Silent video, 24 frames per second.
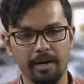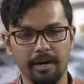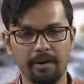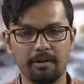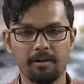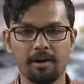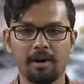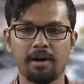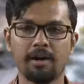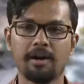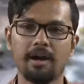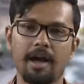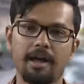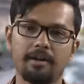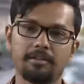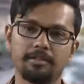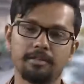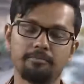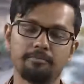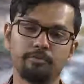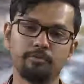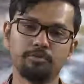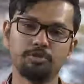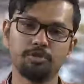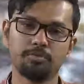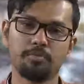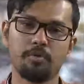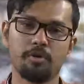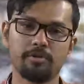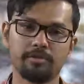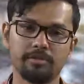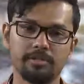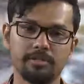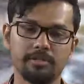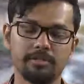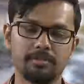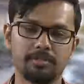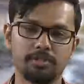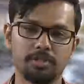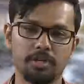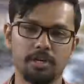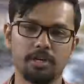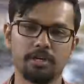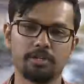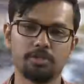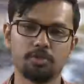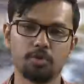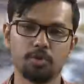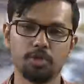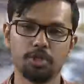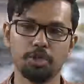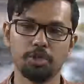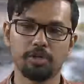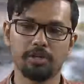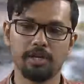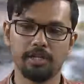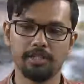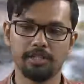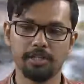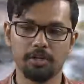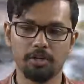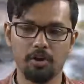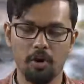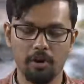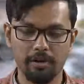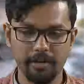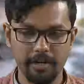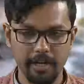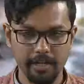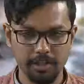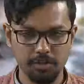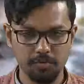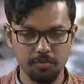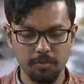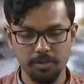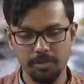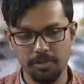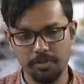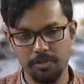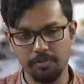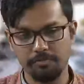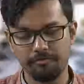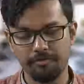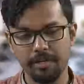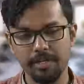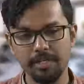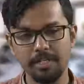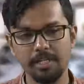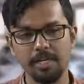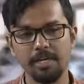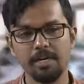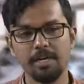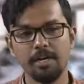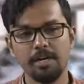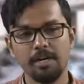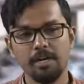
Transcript: era and the postmodern's uh, socio-cultural context was different.